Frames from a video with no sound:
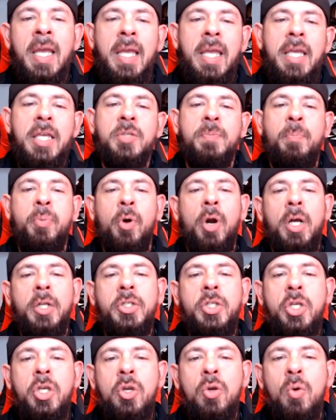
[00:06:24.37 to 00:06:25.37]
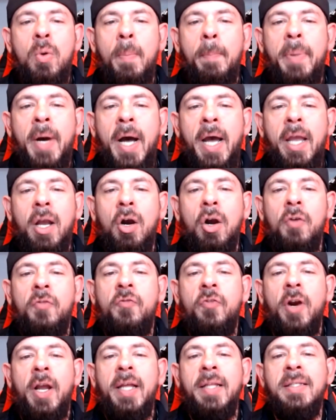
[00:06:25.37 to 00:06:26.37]
is brought to you by our
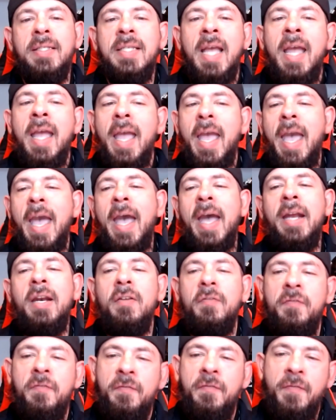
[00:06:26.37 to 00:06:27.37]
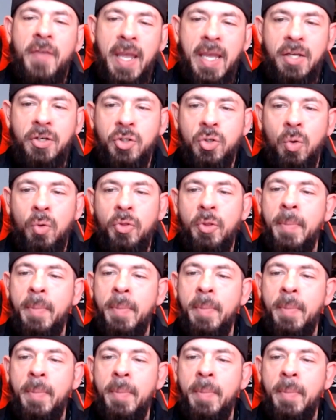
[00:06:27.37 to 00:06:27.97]
friends at FanDuel.